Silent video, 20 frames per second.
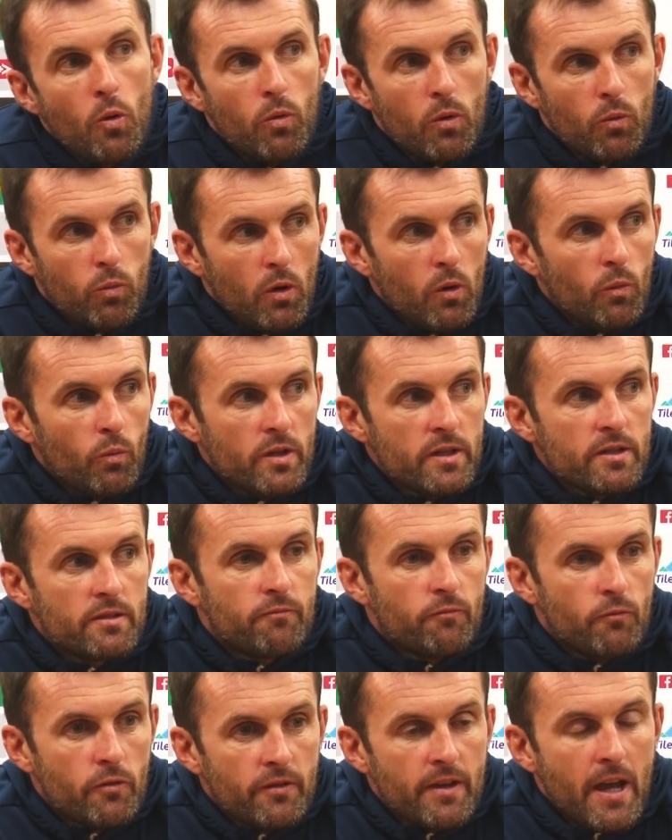But what we
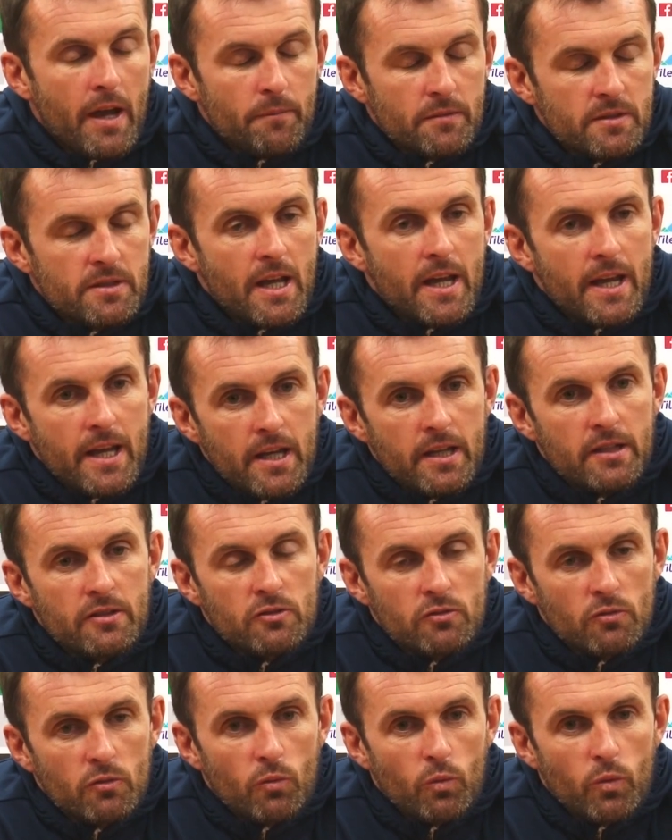kept saying
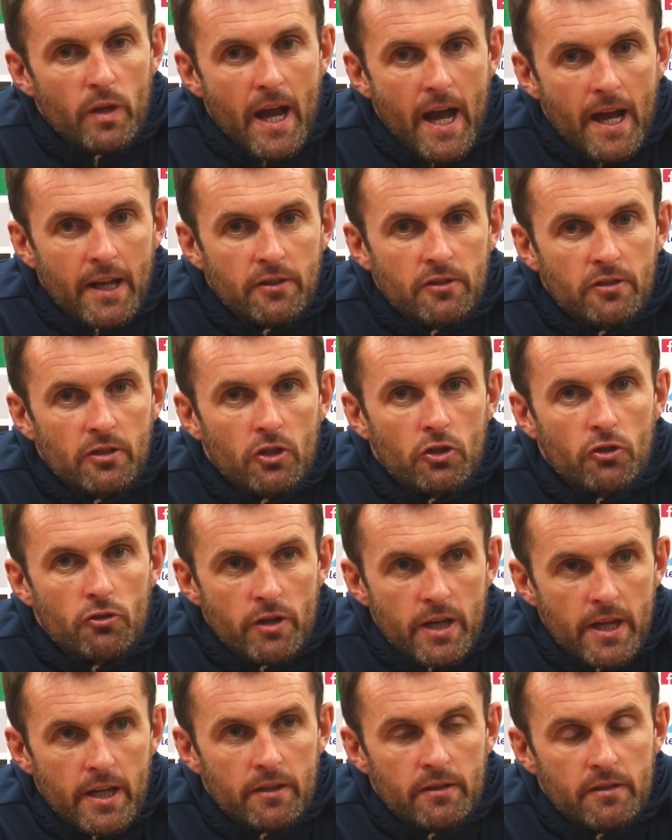is we had to
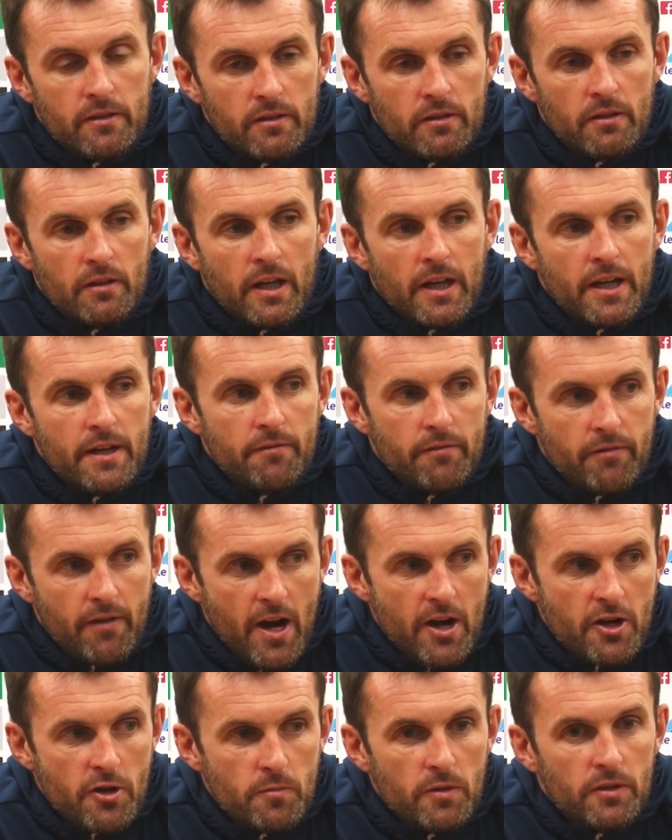create an
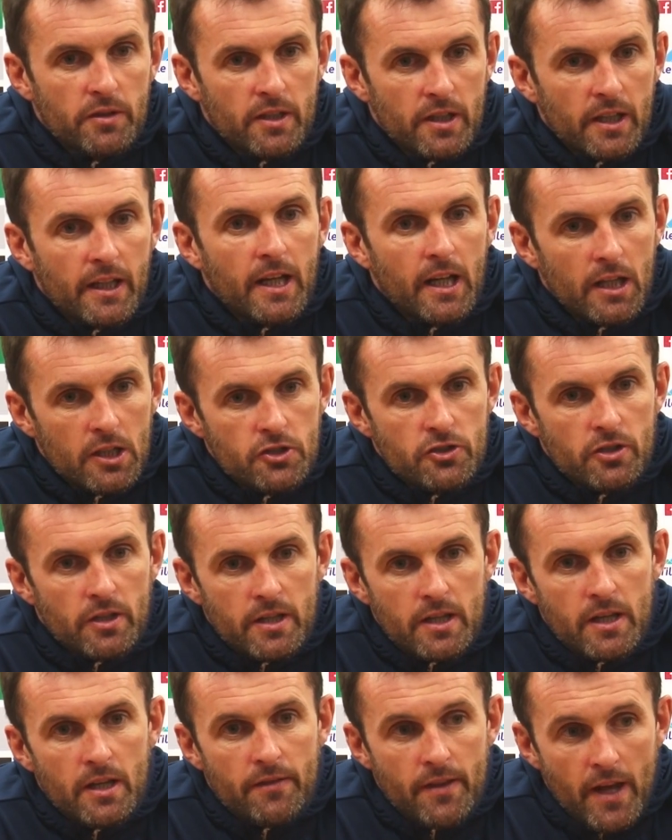environment and a culture
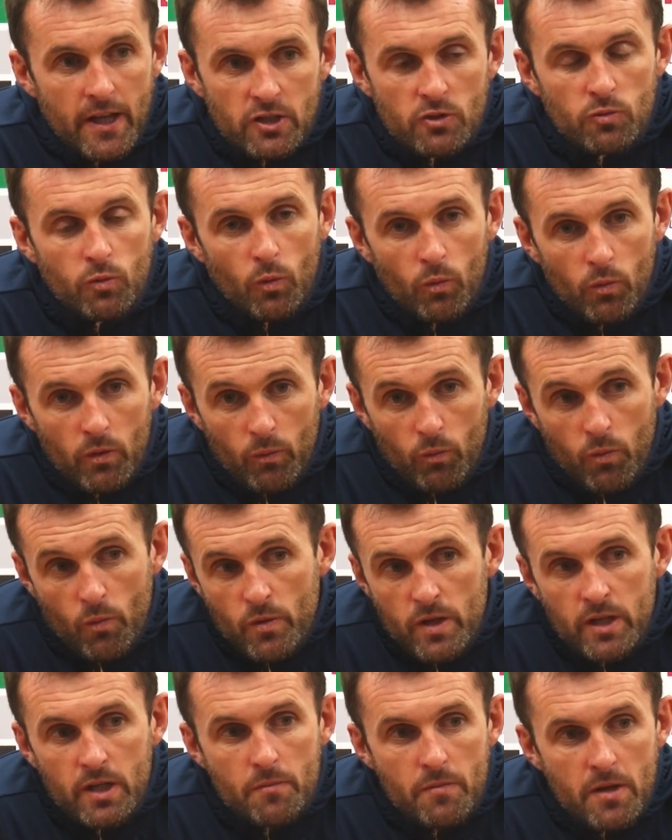here. And that's what, when
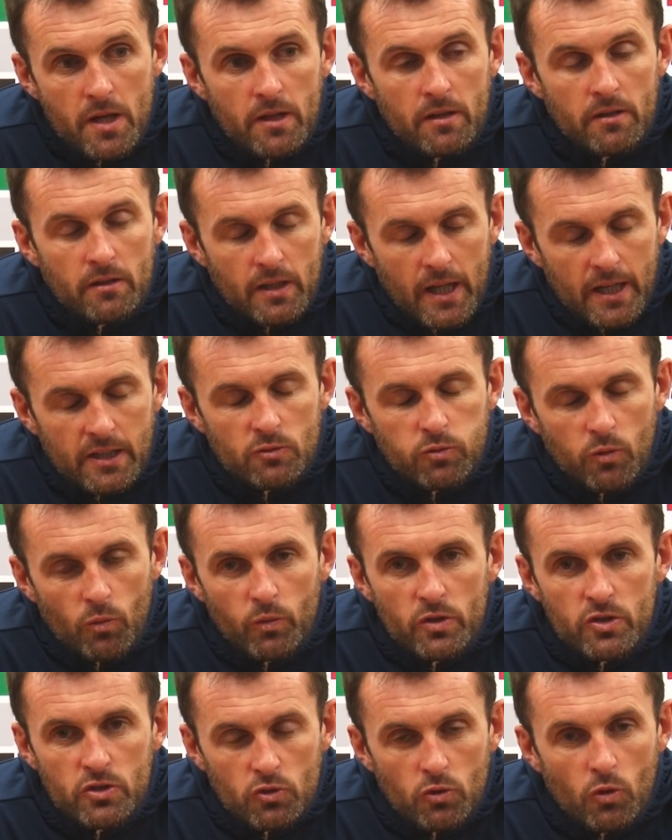we came in, that's what
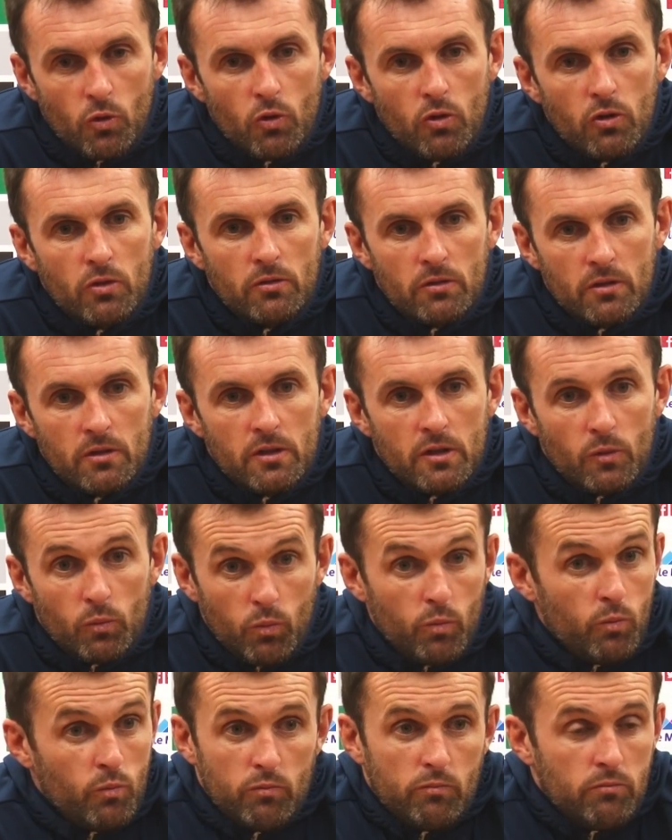we saw. That
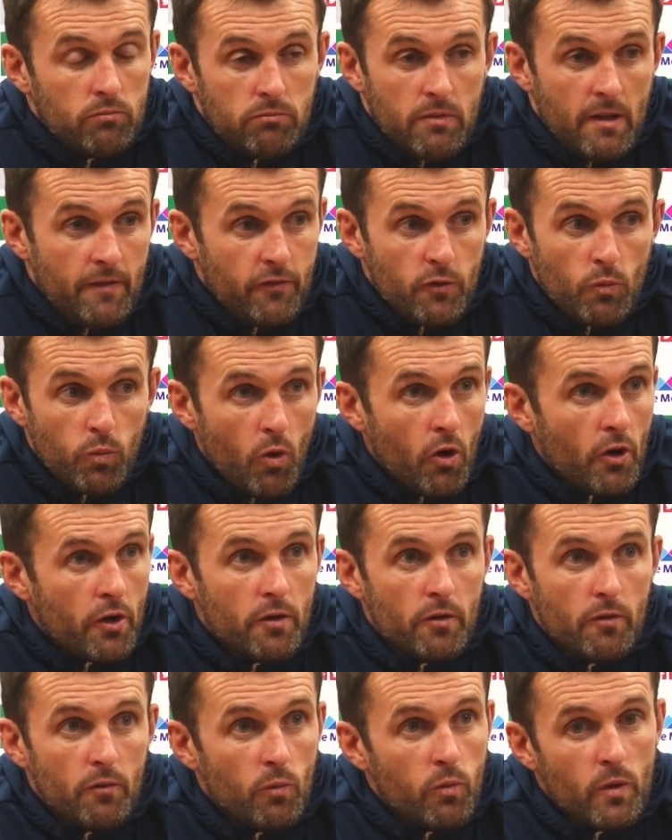if you want
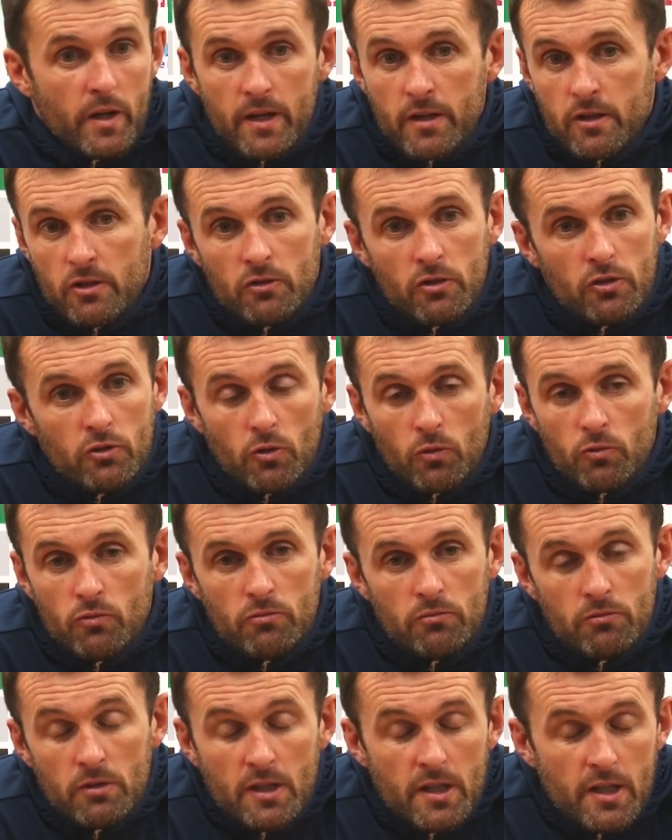to win, you
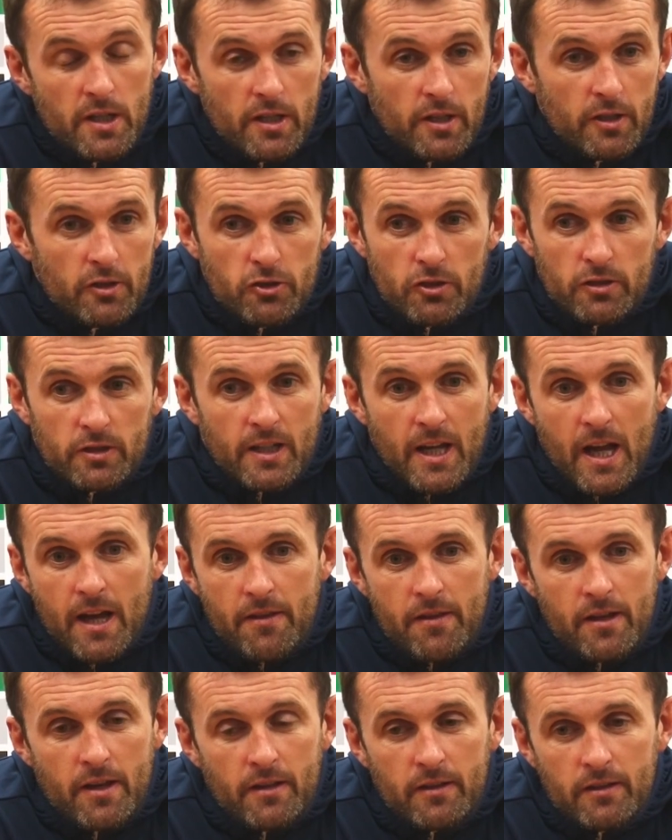don't just
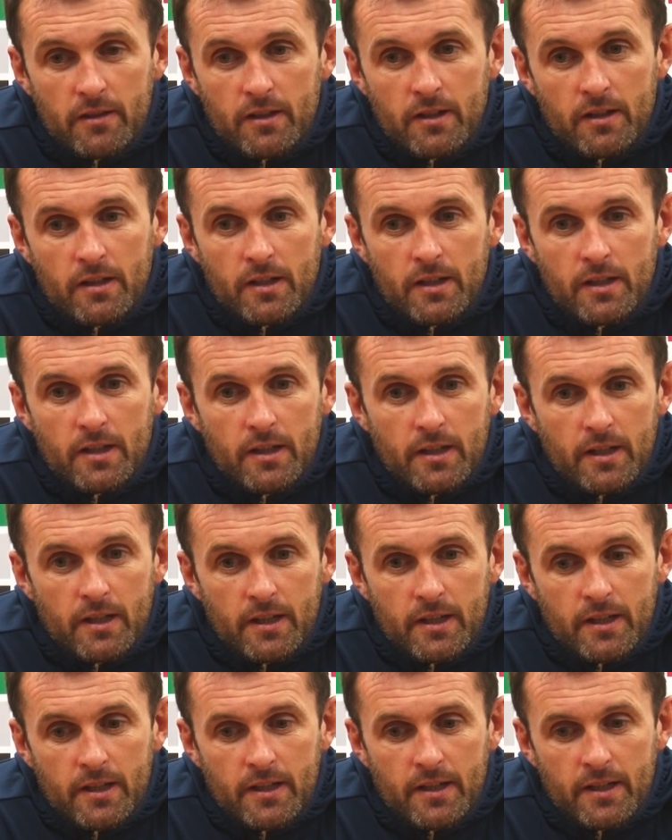gather
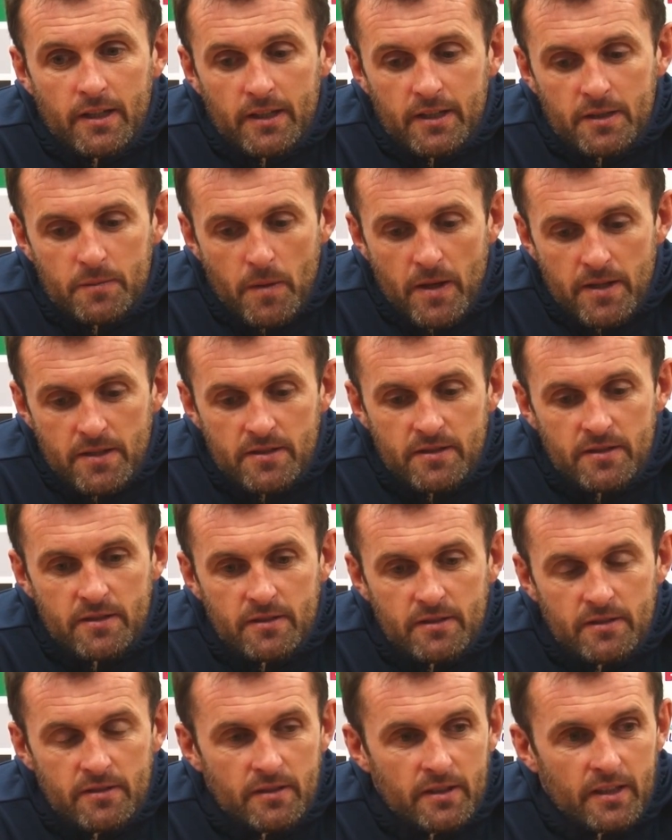an
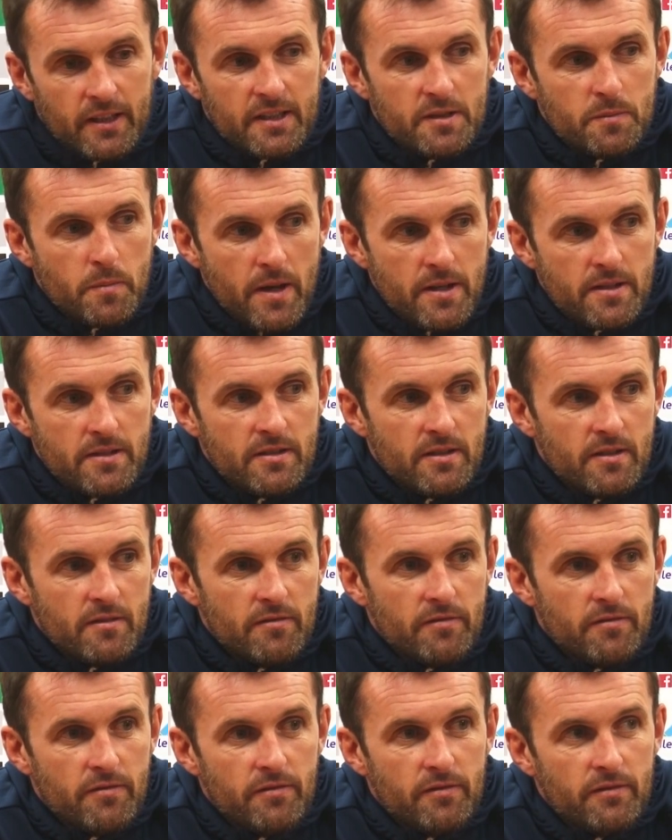
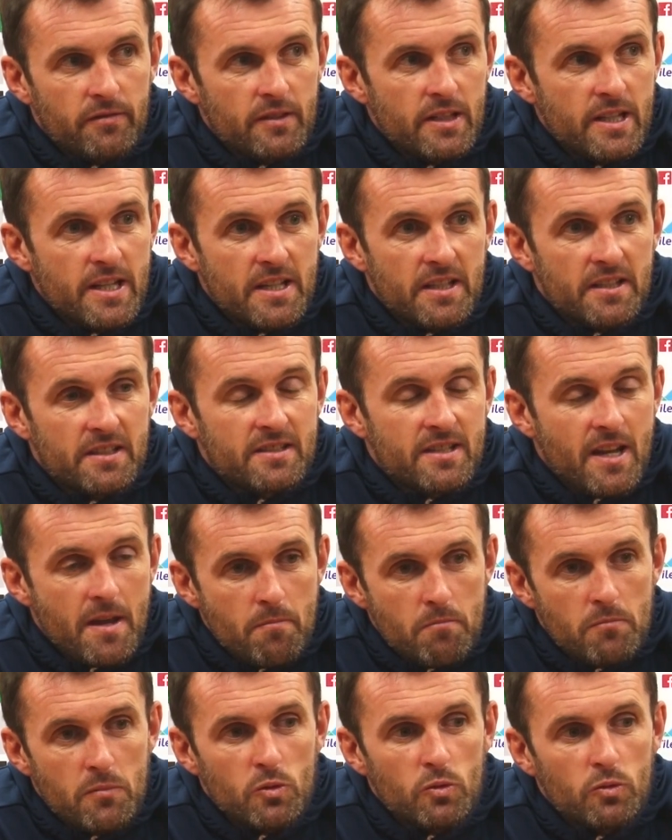expensively
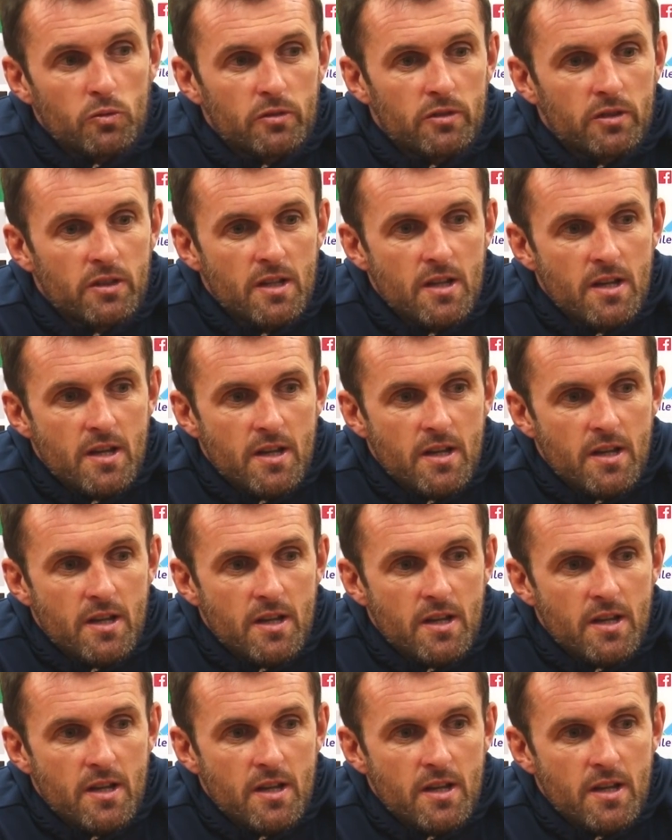assembled,